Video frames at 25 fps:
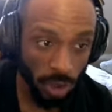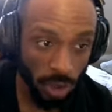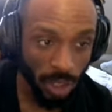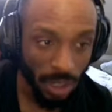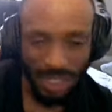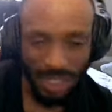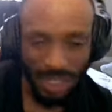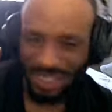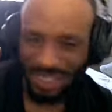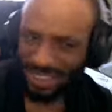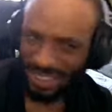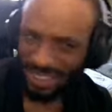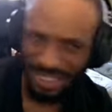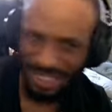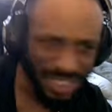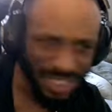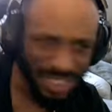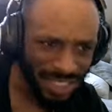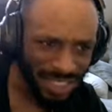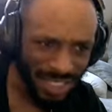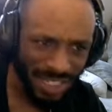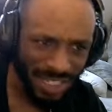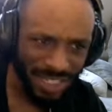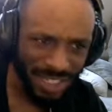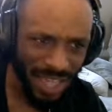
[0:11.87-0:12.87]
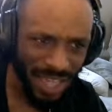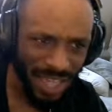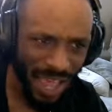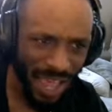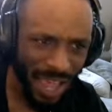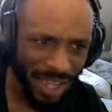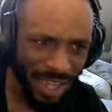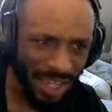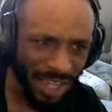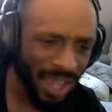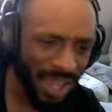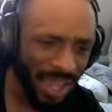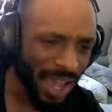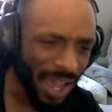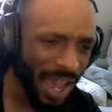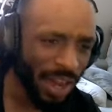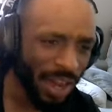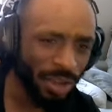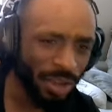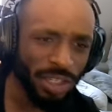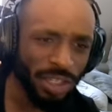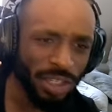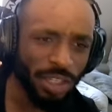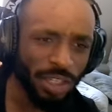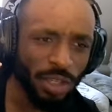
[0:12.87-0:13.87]
60 attack. I don't
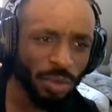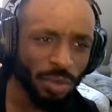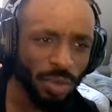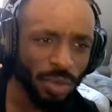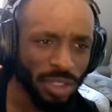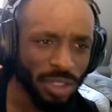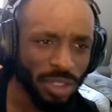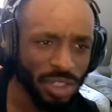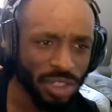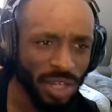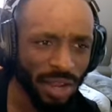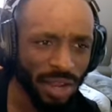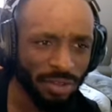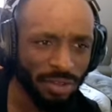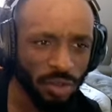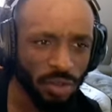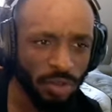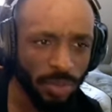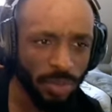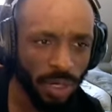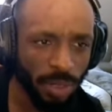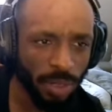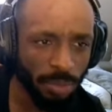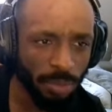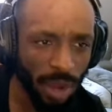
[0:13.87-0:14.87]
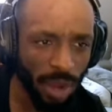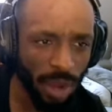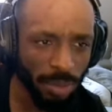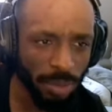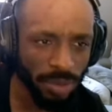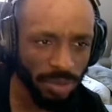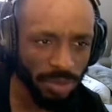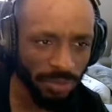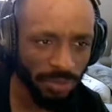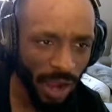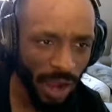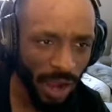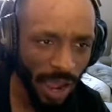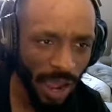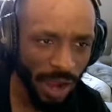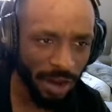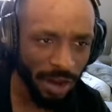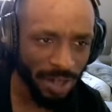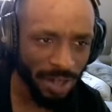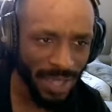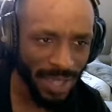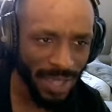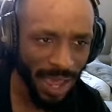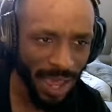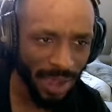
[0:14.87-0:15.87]
think you really should have too many problems if you're higher
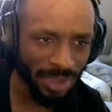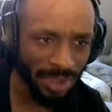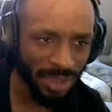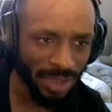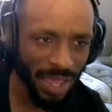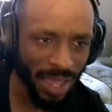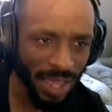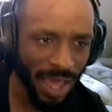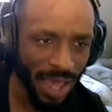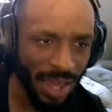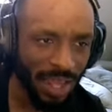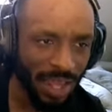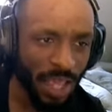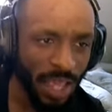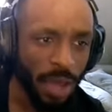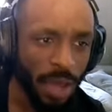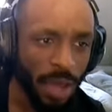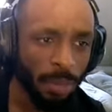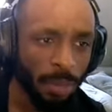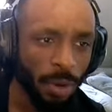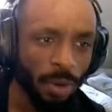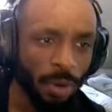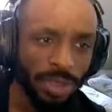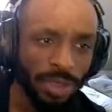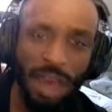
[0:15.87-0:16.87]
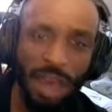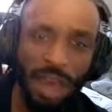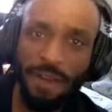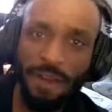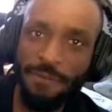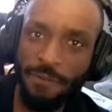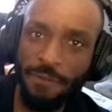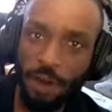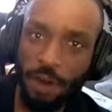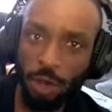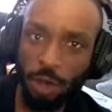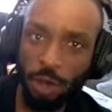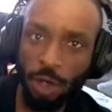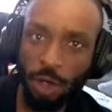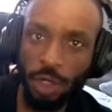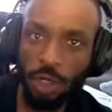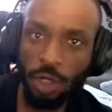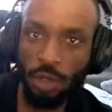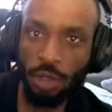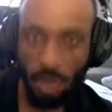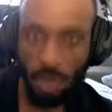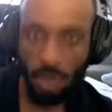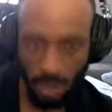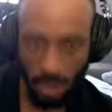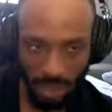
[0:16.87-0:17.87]
attack than that, but without a further
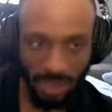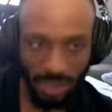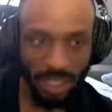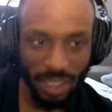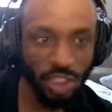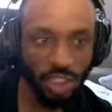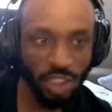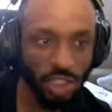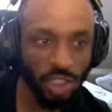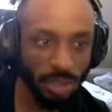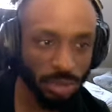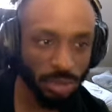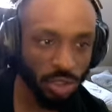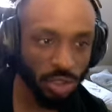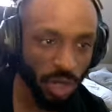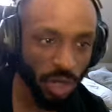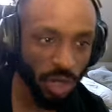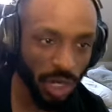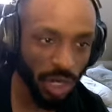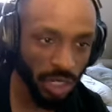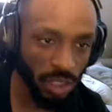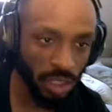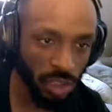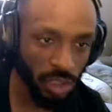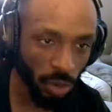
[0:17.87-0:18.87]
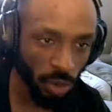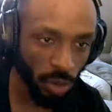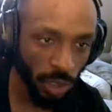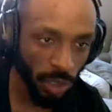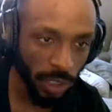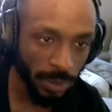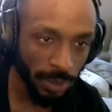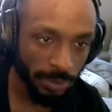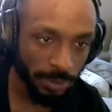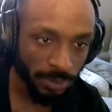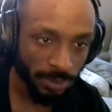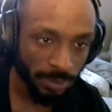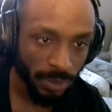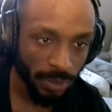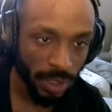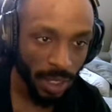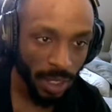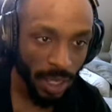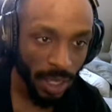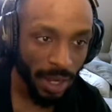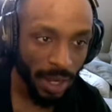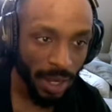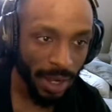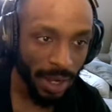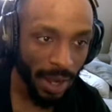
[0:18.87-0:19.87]
ado, let's jump straight into it.
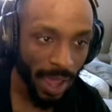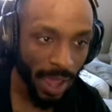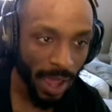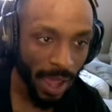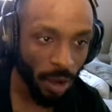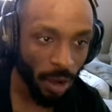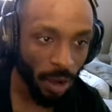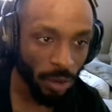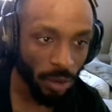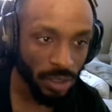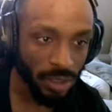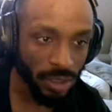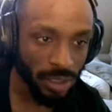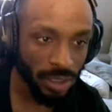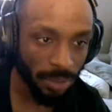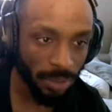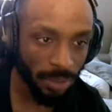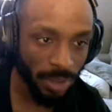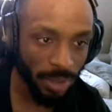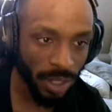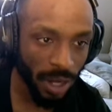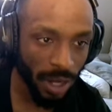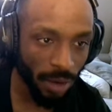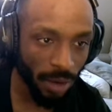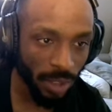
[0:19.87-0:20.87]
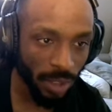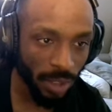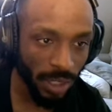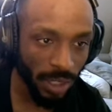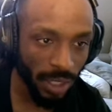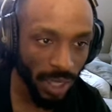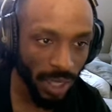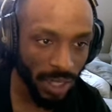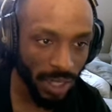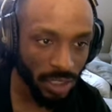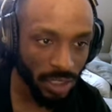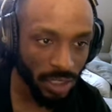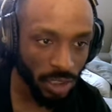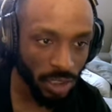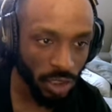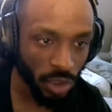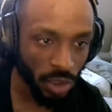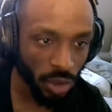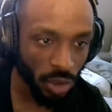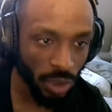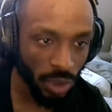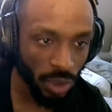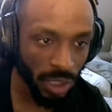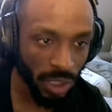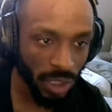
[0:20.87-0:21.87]
Now, something I really like to
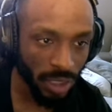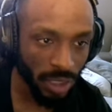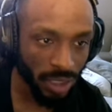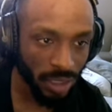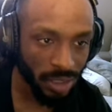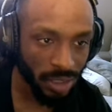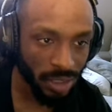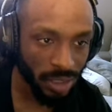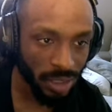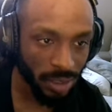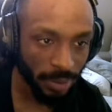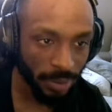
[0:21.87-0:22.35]
do is